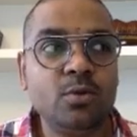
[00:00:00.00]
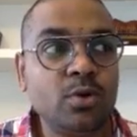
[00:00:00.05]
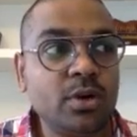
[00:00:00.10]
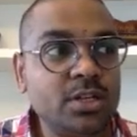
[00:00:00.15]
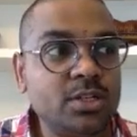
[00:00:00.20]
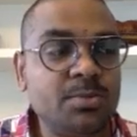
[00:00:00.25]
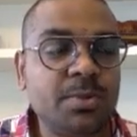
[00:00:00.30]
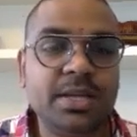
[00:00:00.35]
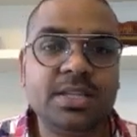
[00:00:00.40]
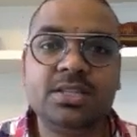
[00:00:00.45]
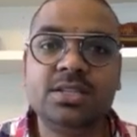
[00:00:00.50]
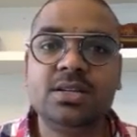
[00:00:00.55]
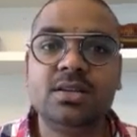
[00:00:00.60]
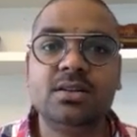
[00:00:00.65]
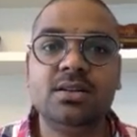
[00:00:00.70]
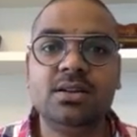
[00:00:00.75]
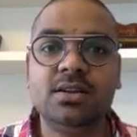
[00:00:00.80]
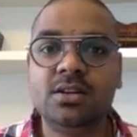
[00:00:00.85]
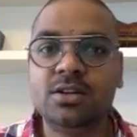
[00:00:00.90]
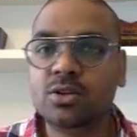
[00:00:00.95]
towards my
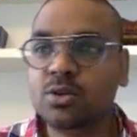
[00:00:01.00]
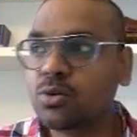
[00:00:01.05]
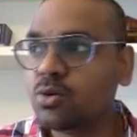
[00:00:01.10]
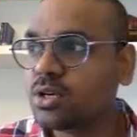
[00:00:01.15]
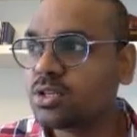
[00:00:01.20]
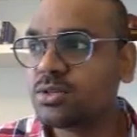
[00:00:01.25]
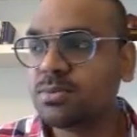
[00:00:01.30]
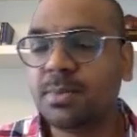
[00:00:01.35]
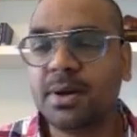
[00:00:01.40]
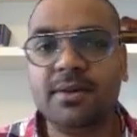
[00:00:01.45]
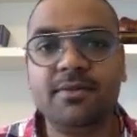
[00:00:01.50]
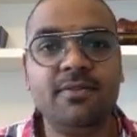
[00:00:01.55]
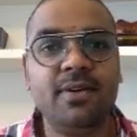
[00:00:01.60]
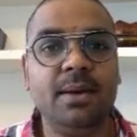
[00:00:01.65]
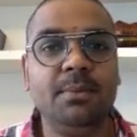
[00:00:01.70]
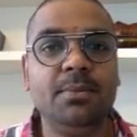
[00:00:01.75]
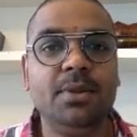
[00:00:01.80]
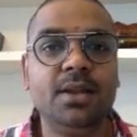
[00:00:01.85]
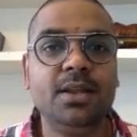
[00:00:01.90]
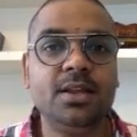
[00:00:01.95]
children, towards my
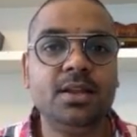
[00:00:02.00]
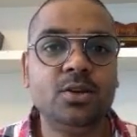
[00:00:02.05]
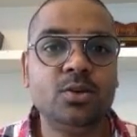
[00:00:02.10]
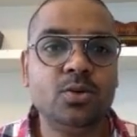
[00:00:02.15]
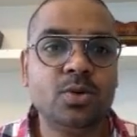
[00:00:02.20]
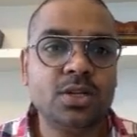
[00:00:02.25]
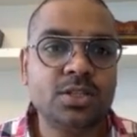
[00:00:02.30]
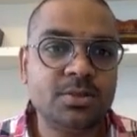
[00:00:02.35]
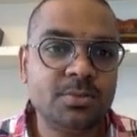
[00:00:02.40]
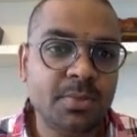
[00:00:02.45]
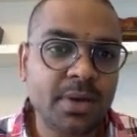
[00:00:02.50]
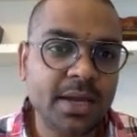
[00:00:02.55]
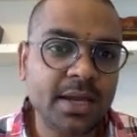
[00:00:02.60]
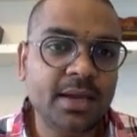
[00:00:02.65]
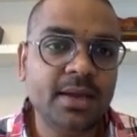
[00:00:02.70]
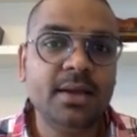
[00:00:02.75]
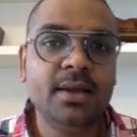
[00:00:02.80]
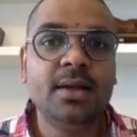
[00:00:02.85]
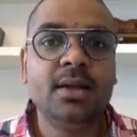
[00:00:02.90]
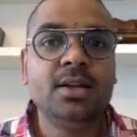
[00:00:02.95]
family, towards my
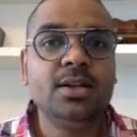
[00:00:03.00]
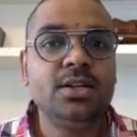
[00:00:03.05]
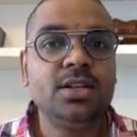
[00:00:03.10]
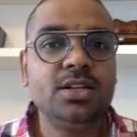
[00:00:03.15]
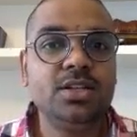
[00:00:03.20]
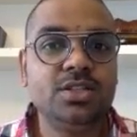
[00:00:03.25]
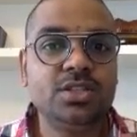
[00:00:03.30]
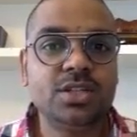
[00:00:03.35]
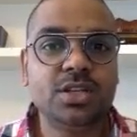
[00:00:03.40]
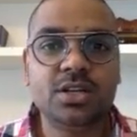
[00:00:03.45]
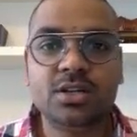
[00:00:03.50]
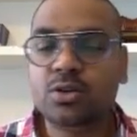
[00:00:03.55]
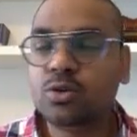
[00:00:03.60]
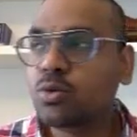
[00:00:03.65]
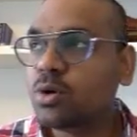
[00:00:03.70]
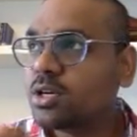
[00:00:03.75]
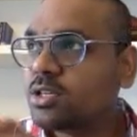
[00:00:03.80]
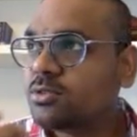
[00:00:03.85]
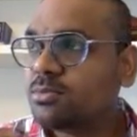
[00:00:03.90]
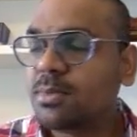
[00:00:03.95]
teacher,
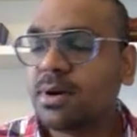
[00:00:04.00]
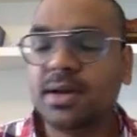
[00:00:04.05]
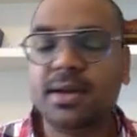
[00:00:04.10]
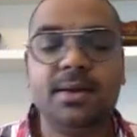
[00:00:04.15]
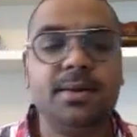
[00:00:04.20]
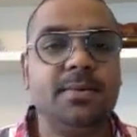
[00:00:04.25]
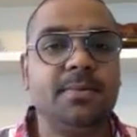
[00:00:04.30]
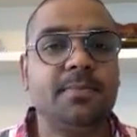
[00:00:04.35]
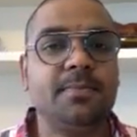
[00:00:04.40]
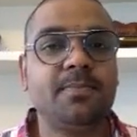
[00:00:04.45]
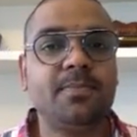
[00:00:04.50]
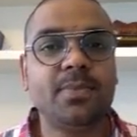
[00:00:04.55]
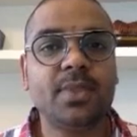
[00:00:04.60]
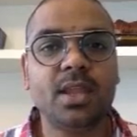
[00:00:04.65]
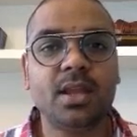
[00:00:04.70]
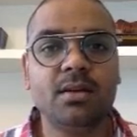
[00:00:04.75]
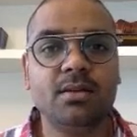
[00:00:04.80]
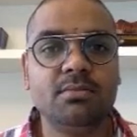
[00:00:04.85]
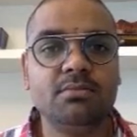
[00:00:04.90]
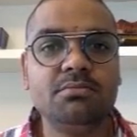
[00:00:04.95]
towards my
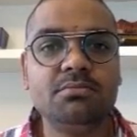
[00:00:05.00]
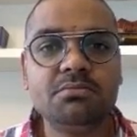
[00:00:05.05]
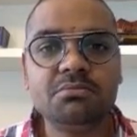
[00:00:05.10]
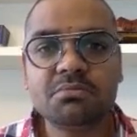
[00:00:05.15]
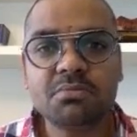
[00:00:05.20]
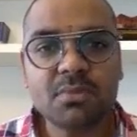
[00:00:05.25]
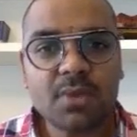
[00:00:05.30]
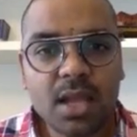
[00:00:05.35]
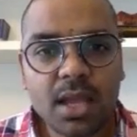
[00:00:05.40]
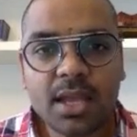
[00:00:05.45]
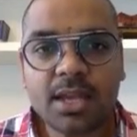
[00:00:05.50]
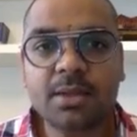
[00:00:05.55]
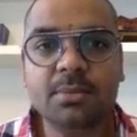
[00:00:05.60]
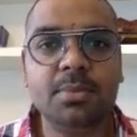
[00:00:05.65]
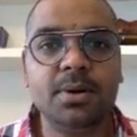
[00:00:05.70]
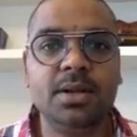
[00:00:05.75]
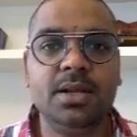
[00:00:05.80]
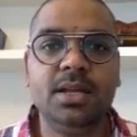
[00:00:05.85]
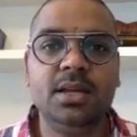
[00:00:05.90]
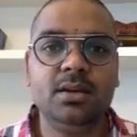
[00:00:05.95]

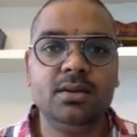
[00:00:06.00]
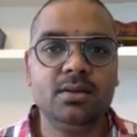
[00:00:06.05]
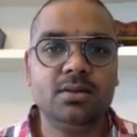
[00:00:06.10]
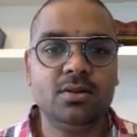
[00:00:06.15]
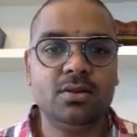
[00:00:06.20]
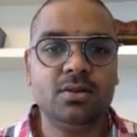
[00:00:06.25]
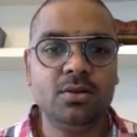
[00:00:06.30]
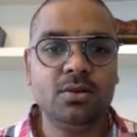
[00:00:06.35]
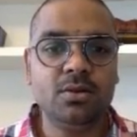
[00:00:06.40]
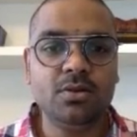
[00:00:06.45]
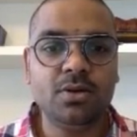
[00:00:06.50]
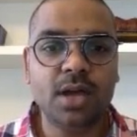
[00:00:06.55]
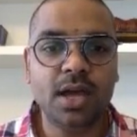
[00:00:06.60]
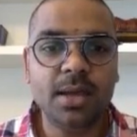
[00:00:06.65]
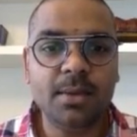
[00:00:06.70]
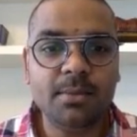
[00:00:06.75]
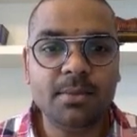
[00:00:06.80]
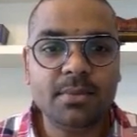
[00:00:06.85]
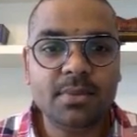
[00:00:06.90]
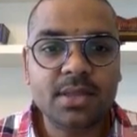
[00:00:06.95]
anybody. No,
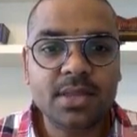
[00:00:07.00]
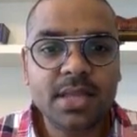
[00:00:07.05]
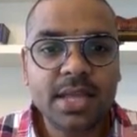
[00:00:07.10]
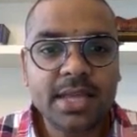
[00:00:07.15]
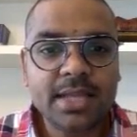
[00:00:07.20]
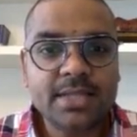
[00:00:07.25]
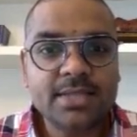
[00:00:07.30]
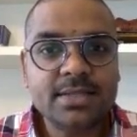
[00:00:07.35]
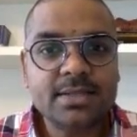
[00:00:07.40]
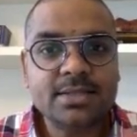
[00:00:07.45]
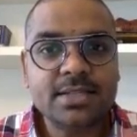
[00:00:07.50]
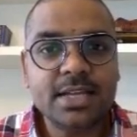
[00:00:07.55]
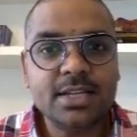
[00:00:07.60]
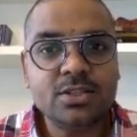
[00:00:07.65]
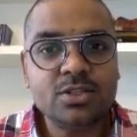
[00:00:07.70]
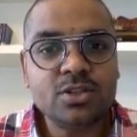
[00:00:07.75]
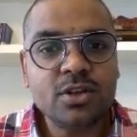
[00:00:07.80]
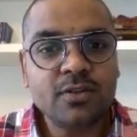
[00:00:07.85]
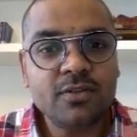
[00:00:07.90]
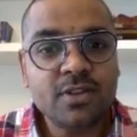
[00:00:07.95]
there is a
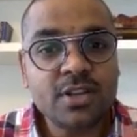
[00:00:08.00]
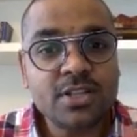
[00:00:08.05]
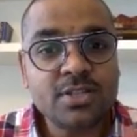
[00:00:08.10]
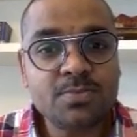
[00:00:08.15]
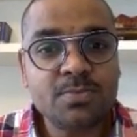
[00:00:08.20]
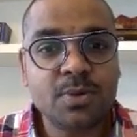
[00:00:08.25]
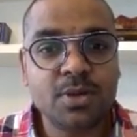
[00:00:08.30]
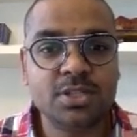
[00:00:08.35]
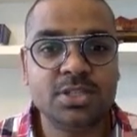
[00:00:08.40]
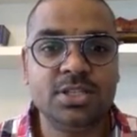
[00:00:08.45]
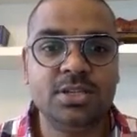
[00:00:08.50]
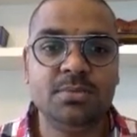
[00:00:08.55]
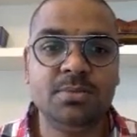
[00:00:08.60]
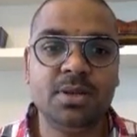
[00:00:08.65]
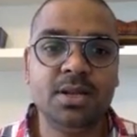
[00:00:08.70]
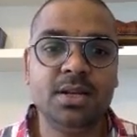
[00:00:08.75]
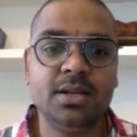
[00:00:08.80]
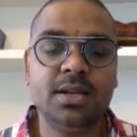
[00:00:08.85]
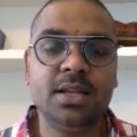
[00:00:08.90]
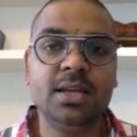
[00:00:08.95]
sense of
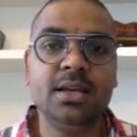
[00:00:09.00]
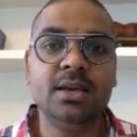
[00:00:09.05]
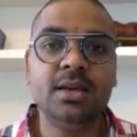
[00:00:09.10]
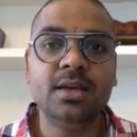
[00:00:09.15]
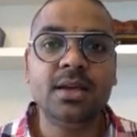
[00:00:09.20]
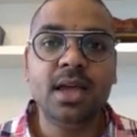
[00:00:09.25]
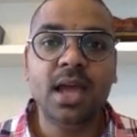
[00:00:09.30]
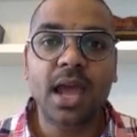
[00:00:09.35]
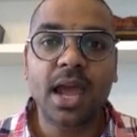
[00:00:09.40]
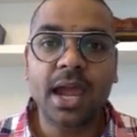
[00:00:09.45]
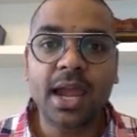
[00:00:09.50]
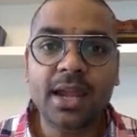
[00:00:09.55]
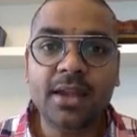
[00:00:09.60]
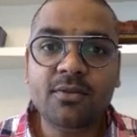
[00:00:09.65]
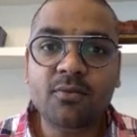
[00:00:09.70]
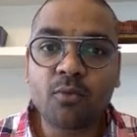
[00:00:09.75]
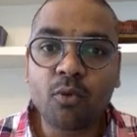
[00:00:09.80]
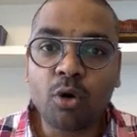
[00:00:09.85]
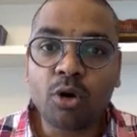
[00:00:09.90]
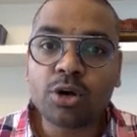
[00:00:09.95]
responsibility
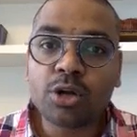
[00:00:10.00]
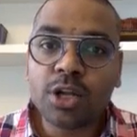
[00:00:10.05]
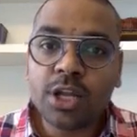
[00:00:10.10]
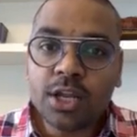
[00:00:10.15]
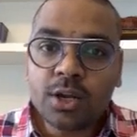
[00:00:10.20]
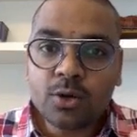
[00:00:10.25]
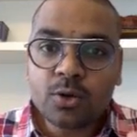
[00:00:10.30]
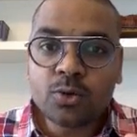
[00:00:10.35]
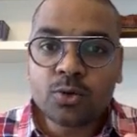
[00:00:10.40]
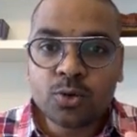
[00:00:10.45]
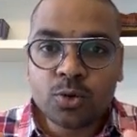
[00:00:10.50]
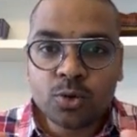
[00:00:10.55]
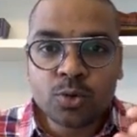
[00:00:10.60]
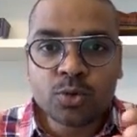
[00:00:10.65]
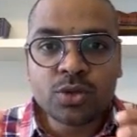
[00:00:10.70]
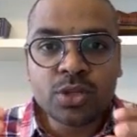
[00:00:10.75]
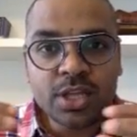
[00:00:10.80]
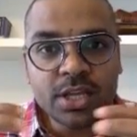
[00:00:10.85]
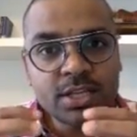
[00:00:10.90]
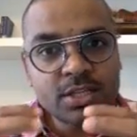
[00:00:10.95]
and wanting to
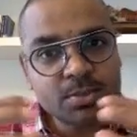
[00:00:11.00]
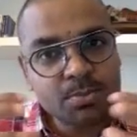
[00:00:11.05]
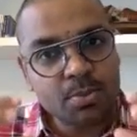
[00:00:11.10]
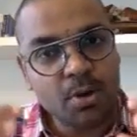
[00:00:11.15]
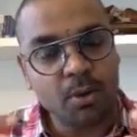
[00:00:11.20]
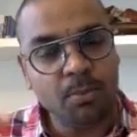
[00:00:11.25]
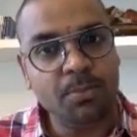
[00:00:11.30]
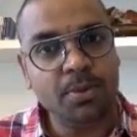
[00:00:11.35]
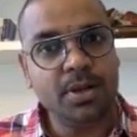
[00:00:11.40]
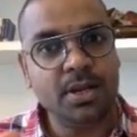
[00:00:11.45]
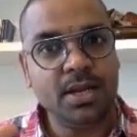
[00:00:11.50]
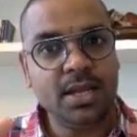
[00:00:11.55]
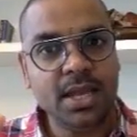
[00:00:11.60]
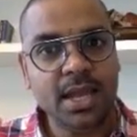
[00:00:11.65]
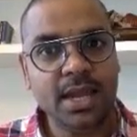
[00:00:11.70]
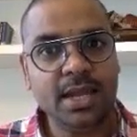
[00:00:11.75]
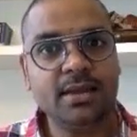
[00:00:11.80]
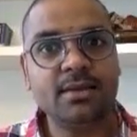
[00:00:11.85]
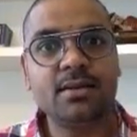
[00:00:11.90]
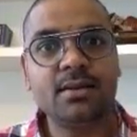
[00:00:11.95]
do things properly
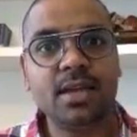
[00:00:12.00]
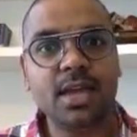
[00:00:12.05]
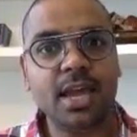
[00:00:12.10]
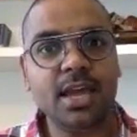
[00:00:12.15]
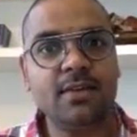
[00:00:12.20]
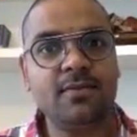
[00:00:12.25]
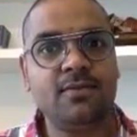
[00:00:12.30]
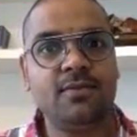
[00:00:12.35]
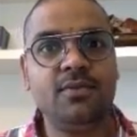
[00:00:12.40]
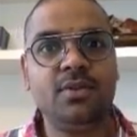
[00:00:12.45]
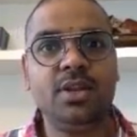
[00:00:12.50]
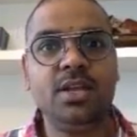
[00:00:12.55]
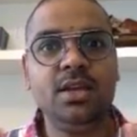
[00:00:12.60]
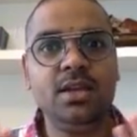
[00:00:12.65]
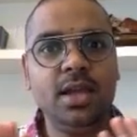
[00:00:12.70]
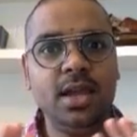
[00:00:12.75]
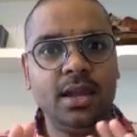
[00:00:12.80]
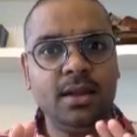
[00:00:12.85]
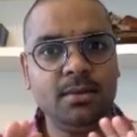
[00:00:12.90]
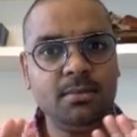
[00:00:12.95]
and carefully
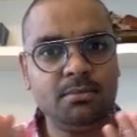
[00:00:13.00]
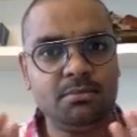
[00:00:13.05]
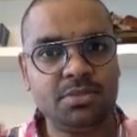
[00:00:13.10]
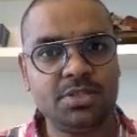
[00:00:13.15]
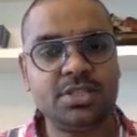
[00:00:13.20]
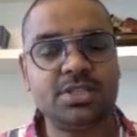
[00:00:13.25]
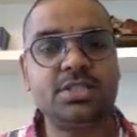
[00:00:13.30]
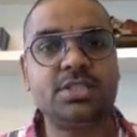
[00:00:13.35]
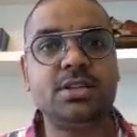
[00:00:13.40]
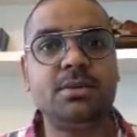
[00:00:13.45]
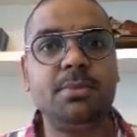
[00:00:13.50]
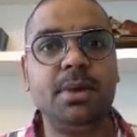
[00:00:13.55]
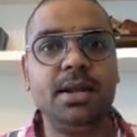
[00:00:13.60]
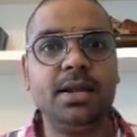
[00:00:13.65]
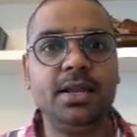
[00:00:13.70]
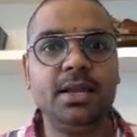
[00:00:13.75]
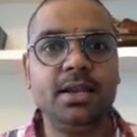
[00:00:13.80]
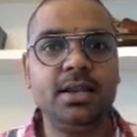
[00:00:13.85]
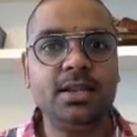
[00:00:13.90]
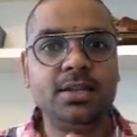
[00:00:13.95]
and
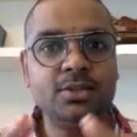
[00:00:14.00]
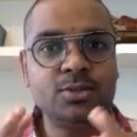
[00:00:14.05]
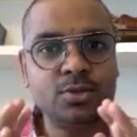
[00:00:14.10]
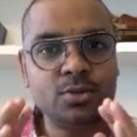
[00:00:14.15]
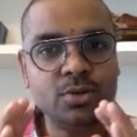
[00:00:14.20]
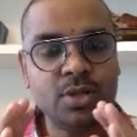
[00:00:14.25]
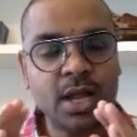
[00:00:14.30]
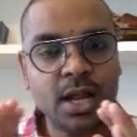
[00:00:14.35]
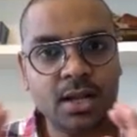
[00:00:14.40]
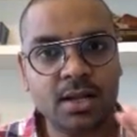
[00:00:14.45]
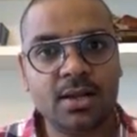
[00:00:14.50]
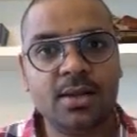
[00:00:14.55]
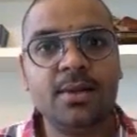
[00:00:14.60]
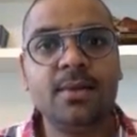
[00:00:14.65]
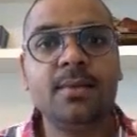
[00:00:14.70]
systematically so that